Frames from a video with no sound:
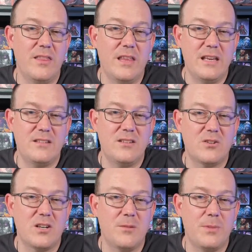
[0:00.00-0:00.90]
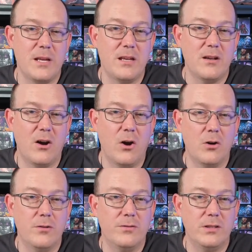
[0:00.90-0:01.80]
these are not going to be
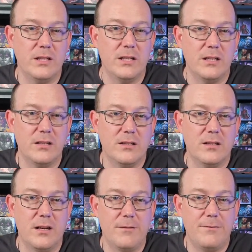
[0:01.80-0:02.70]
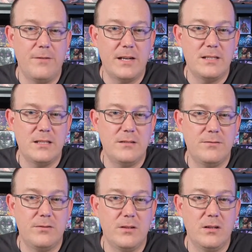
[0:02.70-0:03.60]
overly effective.